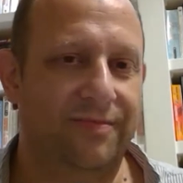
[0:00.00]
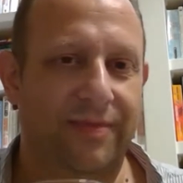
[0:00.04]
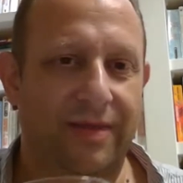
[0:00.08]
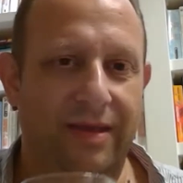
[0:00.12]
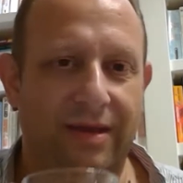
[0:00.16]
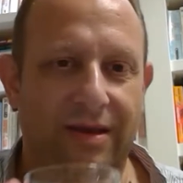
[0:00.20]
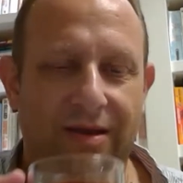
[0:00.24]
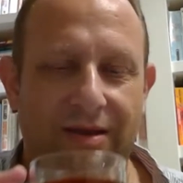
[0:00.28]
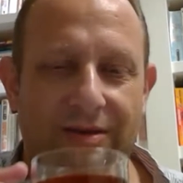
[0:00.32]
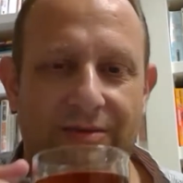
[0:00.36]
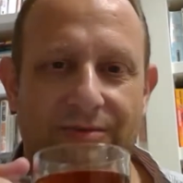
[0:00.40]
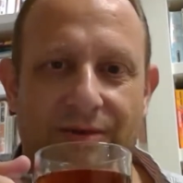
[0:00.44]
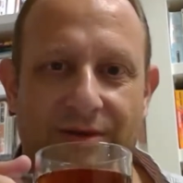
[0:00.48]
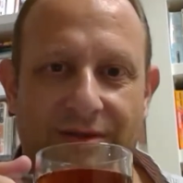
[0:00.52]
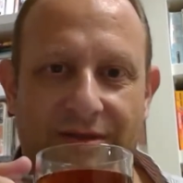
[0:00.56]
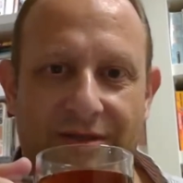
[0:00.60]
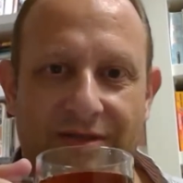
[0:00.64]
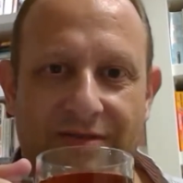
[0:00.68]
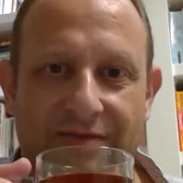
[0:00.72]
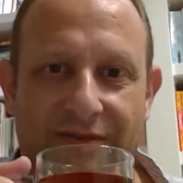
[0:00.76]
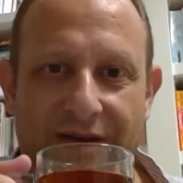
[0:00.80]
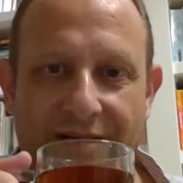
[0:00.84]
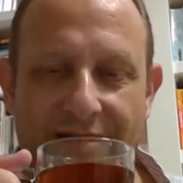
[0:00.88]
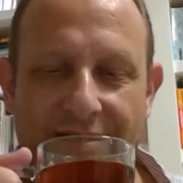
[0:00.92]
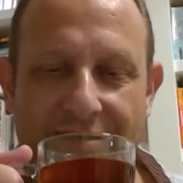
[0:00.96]
what's his
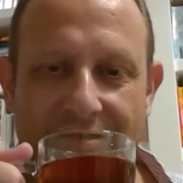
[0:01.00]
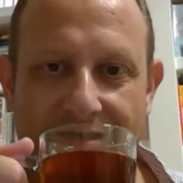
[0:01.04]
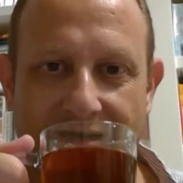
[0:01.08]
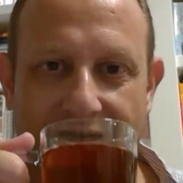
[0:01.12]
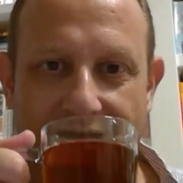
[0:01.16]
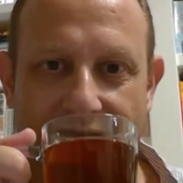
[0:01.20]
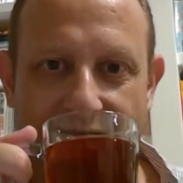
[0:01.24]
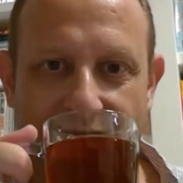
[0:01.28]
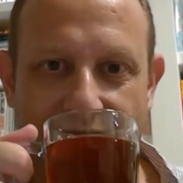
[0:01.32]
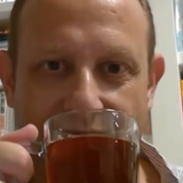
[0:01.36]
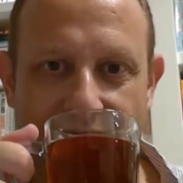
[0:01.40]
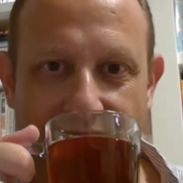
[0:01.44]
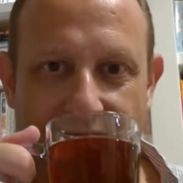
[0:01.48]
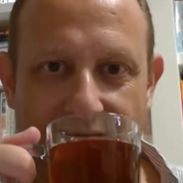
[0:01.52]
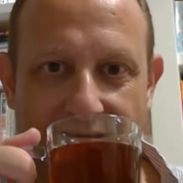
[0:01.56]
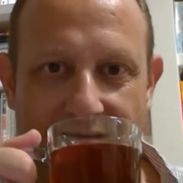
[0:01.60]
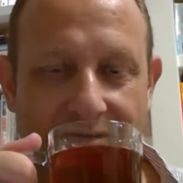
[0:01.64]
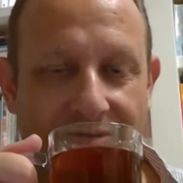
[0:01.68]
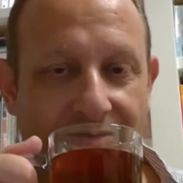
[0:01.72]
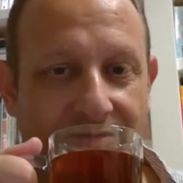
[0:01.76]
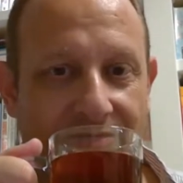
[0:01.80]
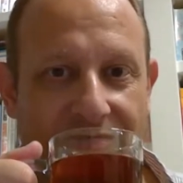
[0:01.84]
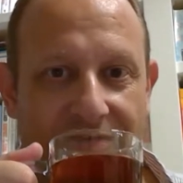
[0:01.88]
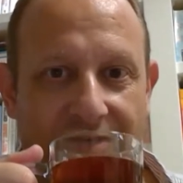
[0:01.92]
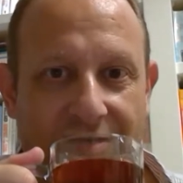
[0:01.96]
face who
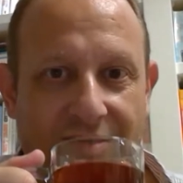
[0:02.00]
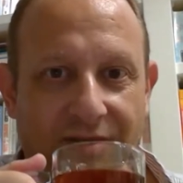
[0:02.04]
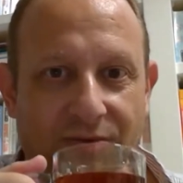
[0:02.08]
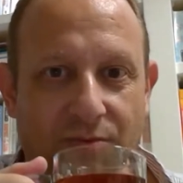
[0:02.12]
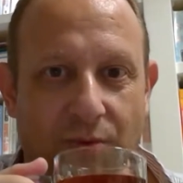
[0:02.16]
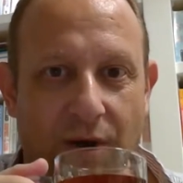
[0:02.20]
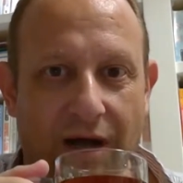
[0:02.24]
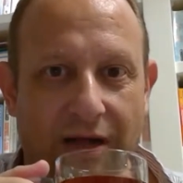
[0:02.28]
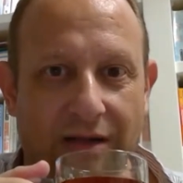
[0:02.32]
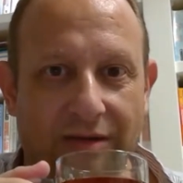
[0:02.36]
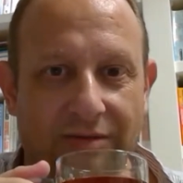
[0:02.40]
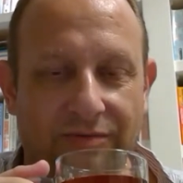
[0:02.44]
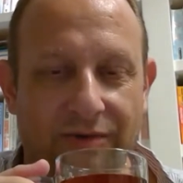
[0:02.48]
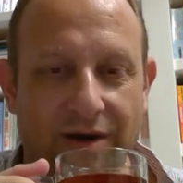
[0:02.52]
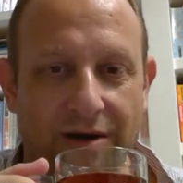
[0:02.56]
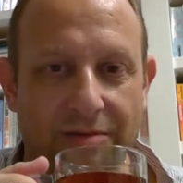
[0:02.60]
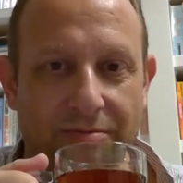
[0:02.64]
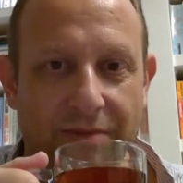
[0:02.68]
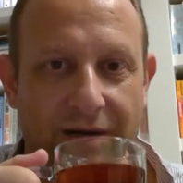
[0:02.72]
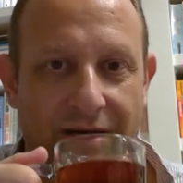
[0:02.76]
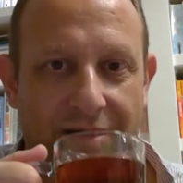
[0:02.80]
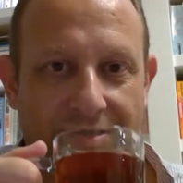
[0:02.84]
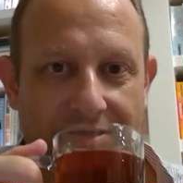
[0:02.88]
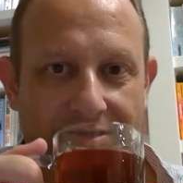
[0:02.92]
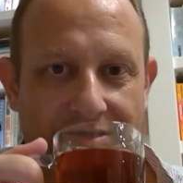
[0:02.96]
fiddles while Rome
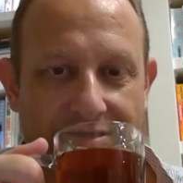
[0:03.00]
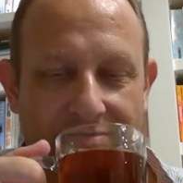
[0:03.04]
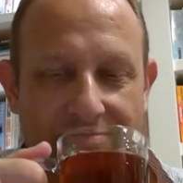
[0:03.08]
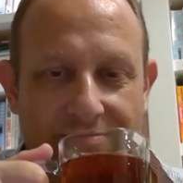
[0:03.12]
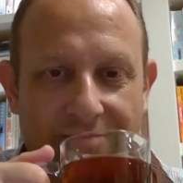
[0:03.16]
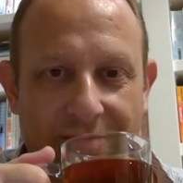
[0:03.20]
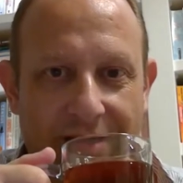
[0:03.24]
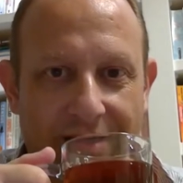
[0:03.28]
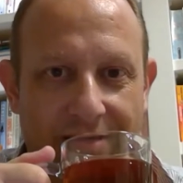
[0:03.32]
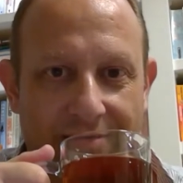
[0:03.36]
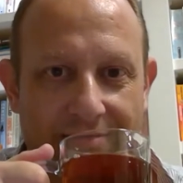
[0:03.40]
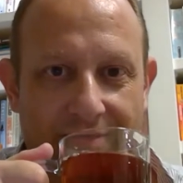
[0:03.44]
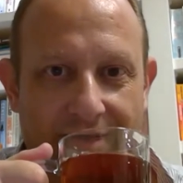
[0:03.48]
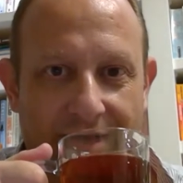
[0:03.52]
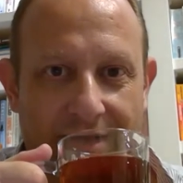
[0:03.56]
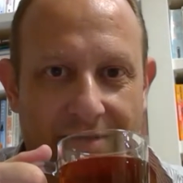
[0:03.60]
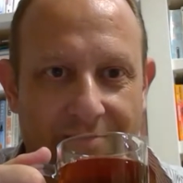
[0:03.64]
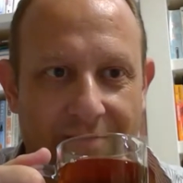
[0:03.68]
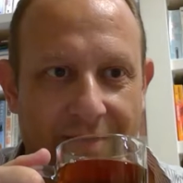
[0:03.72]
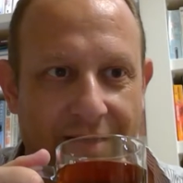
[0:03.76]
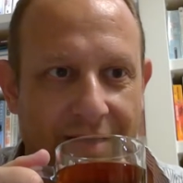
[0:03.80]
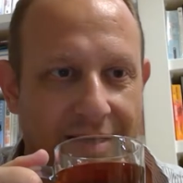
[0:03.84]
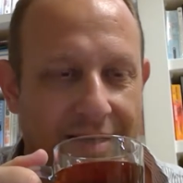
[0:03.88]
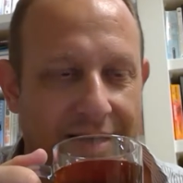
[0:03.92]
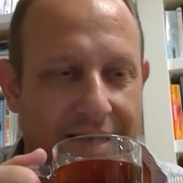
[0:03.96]
burns,
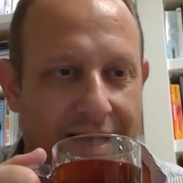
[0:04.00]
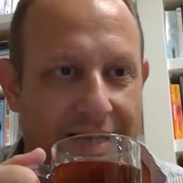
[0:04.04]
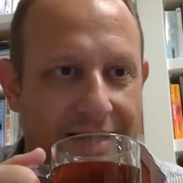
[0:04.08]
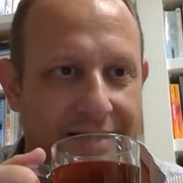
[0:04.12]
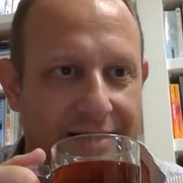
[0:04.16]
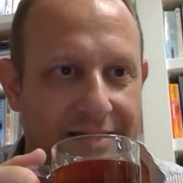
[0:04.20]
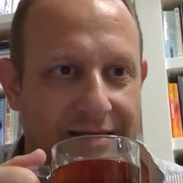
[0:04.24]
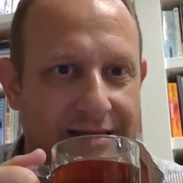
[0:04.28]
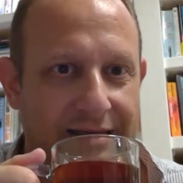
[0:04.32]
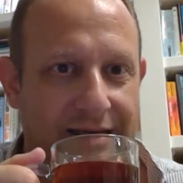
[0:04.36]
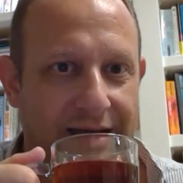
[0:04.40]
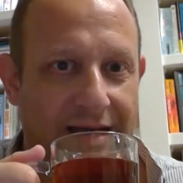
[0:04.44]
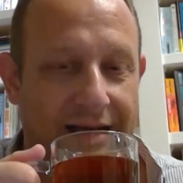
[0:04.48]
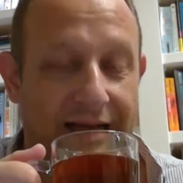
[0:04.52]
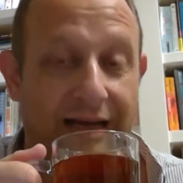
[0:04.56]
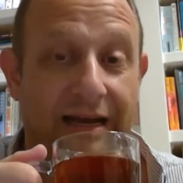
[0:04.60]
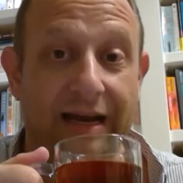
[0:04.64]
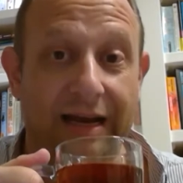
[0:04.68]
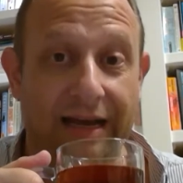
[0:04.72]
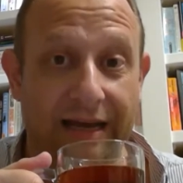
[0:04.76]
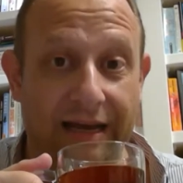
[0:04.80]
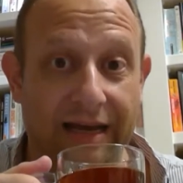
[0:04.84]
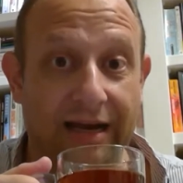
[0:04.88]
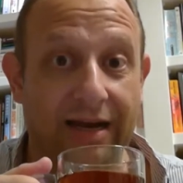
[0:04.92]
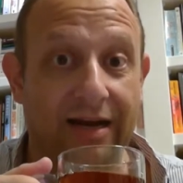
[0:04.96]
and
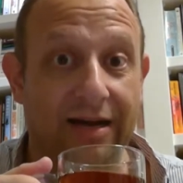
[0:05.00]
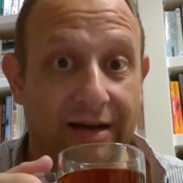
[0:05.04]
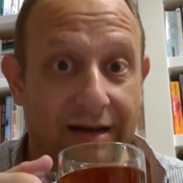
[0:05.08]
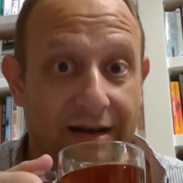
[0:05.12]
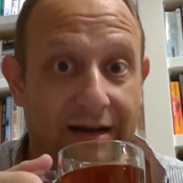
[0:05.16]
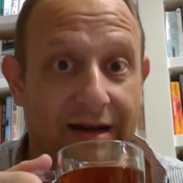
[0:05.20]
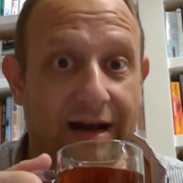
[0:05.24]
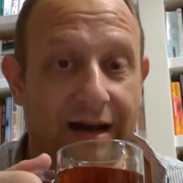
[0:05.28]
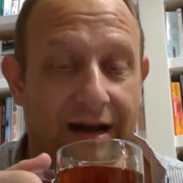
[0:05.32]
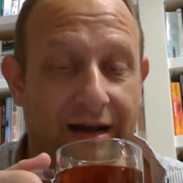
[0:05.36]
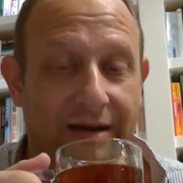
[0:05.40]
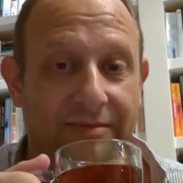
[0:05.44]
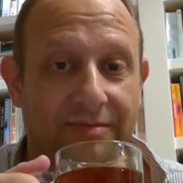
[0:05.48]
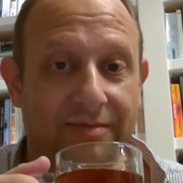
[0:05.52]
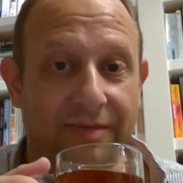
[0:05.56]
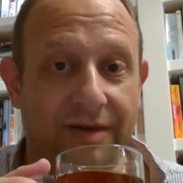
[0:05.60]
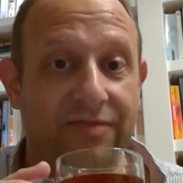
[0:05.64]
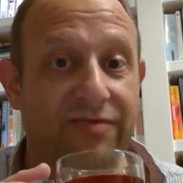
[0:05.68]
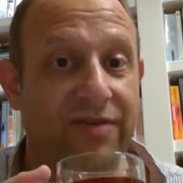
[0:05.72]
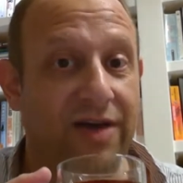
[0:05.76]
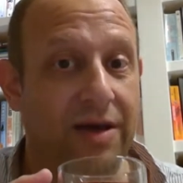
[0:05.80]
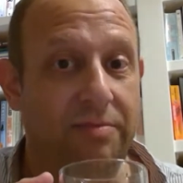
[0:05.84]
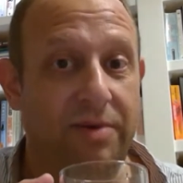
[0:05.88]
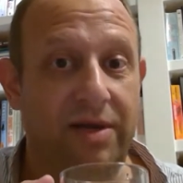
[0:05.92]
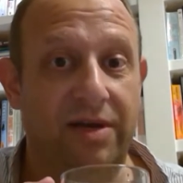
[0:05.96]
Caligula, a fair
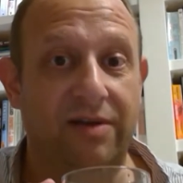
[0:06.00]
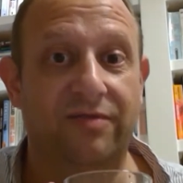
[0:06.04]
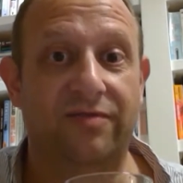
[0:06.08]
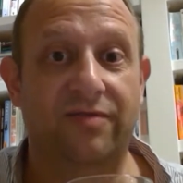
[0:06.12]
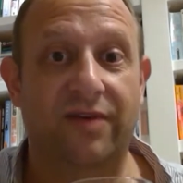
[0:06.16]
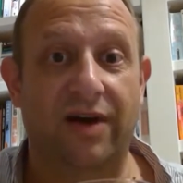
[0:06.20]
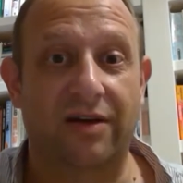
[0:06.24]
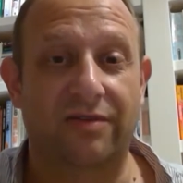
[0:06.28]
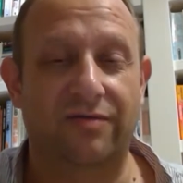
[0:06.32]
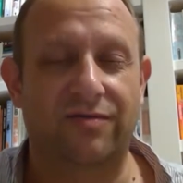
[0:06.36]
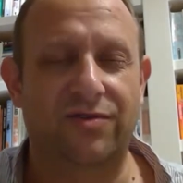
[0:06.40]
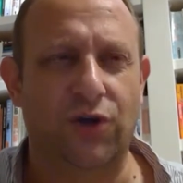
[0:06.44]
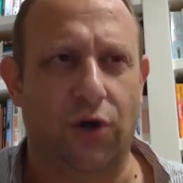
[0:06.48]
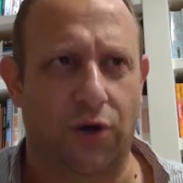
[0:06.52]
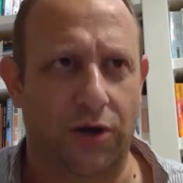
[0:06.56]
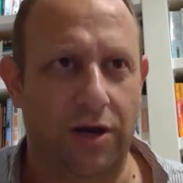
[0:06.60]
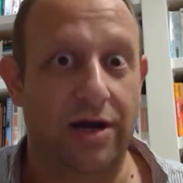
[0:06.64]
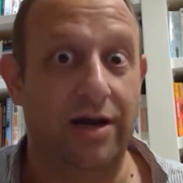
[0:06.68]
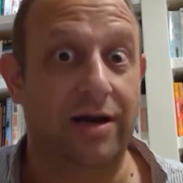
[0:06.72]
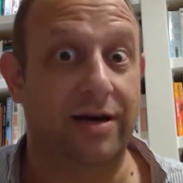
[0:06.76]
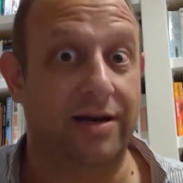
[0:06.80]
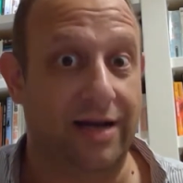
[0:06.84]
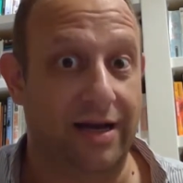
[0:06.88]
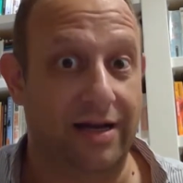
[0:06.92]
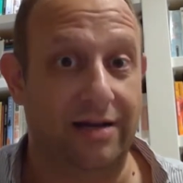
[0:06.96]
bit of John Hurt,
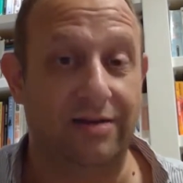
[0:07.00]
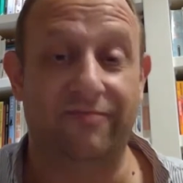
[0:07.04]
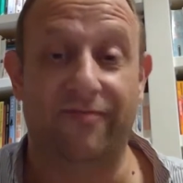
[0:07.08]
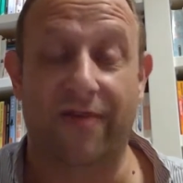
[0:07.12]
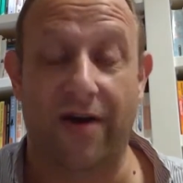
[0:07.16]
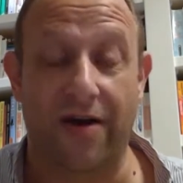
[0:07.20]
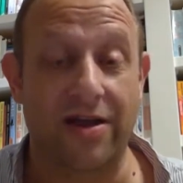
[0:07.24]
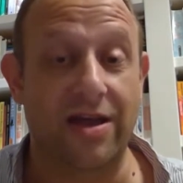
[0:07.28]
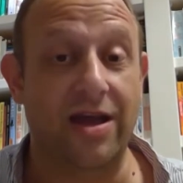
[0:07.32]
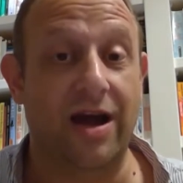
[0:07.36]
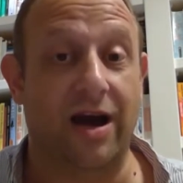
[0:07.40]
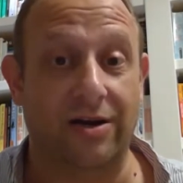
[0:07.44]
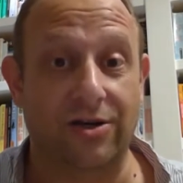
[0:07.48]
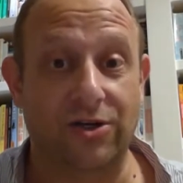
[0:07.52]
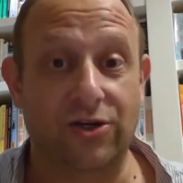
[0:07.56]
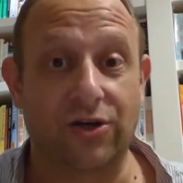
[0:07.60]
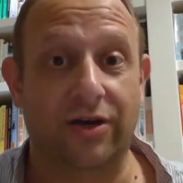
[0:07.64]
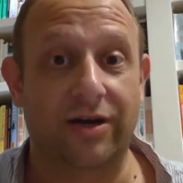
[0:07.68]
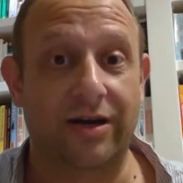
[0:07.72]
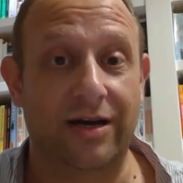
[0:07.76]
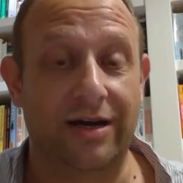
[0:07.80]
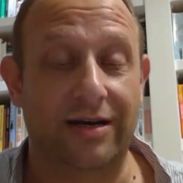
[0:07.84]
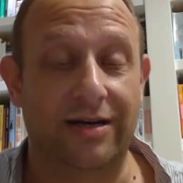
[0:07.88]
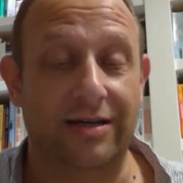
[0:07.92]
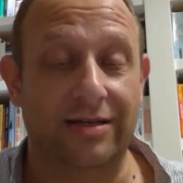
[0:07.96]
a very young John Hurt
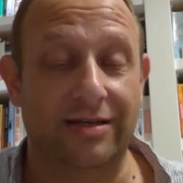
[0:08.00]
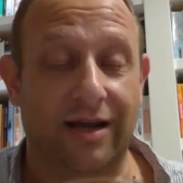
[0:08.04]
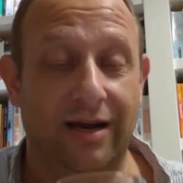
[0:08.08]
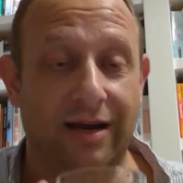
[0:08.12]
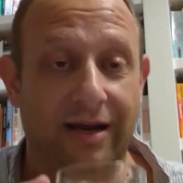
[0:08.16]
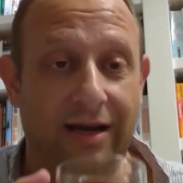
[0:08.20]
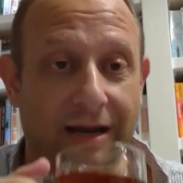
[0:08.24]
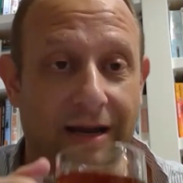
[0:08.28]
as Caligula.